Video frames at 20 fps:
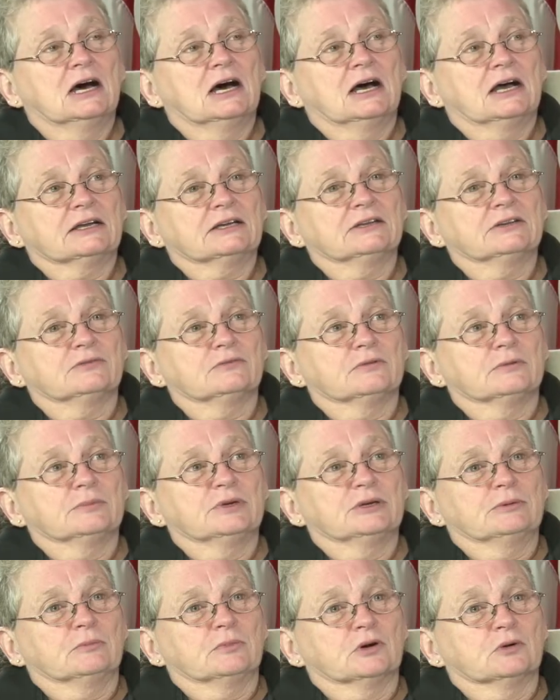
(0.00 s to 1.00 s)
I can
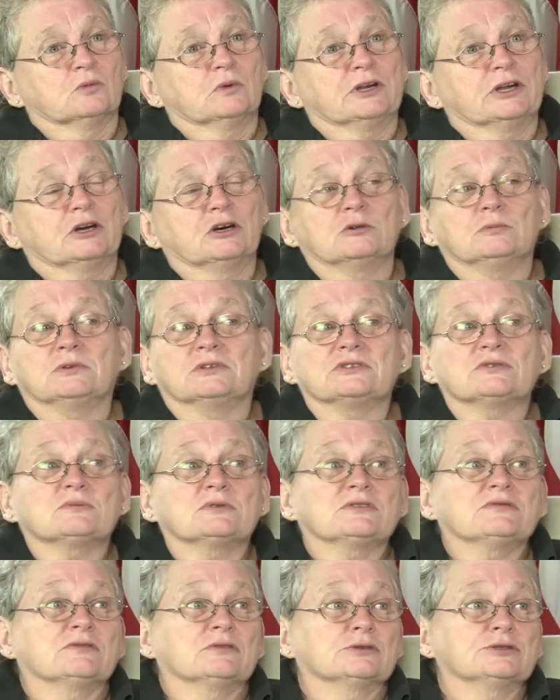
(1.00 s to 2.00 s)
remember when Hopelands
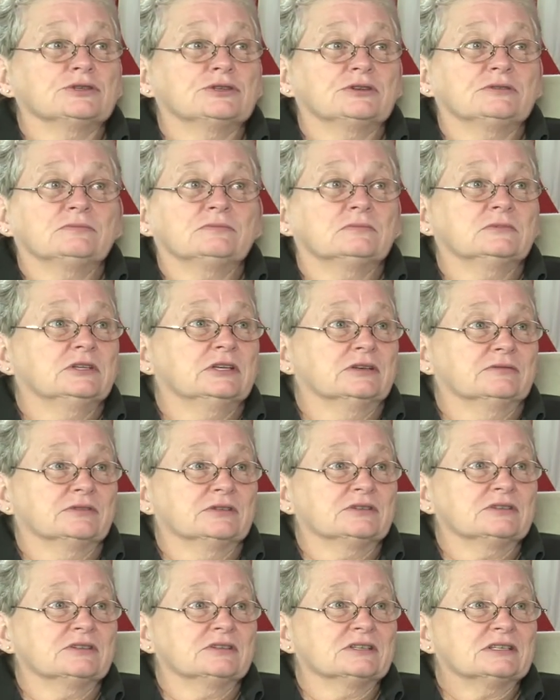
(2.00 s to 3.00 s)
was first given
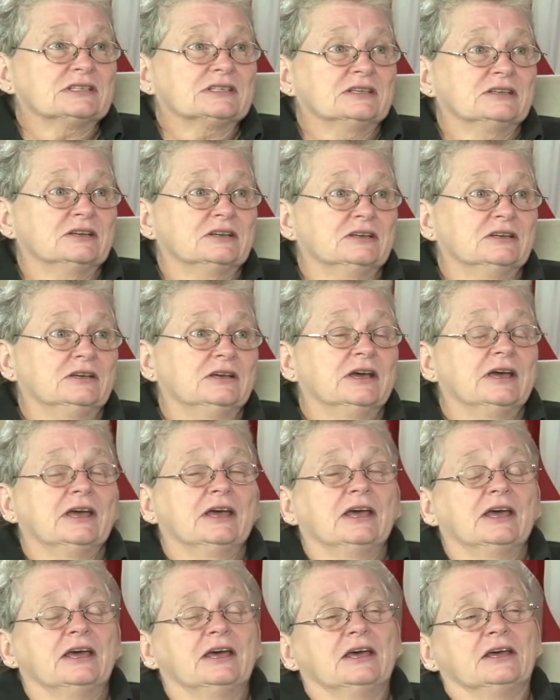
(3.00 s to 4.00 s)
to the city
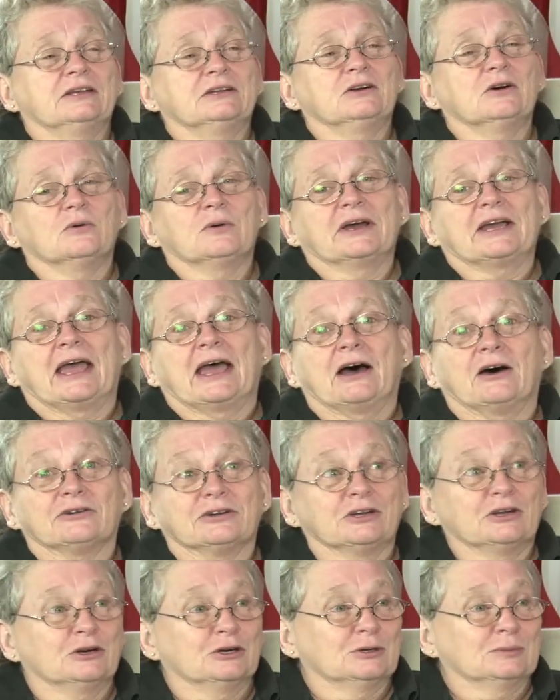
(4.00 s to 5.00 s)
and going out
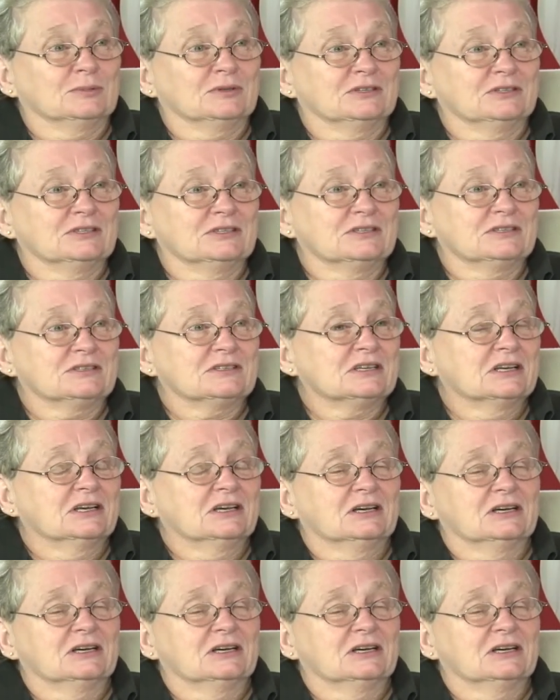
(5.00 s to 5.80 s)
in Hopelands.